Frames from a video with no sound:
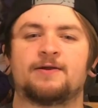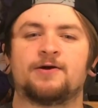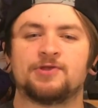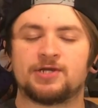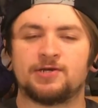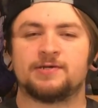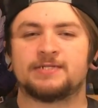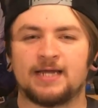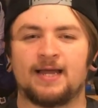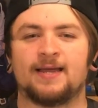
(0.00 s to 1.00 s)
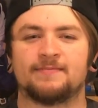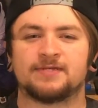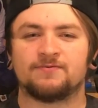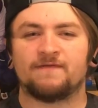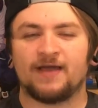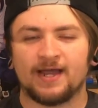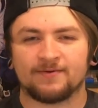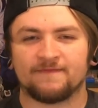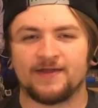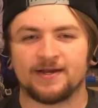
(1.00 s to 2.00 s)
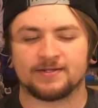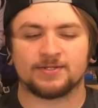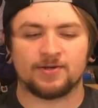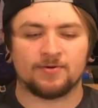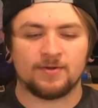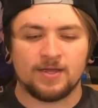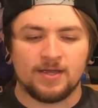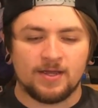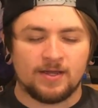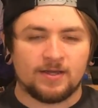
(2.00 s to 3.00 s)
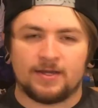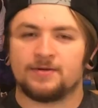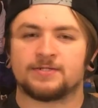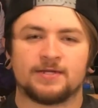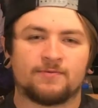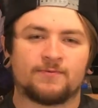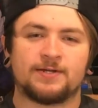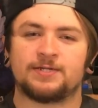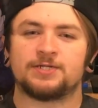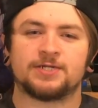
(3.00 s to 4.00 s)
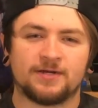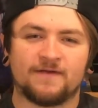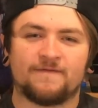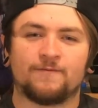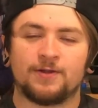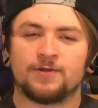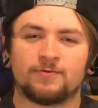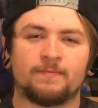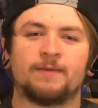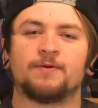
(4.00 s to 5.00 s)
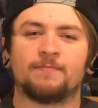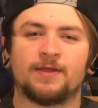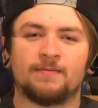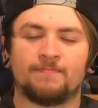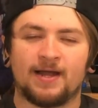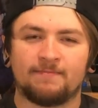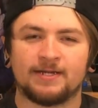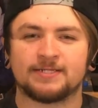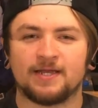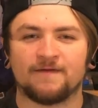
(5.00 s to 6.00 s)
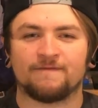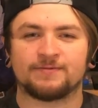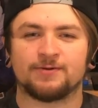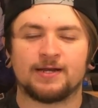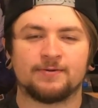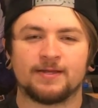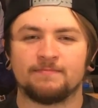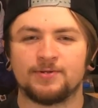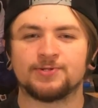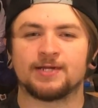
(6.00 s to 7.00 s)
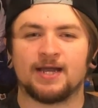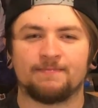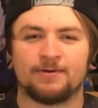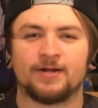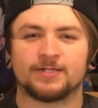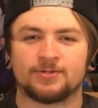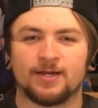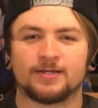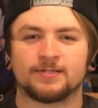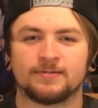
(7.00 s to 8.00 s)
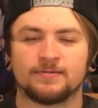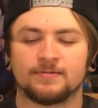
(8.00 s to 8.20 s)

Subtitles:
at all the good times that we've had with Vita. So here's a rendition of Will You Remember Me by myself, so I don't get music copyright strikes.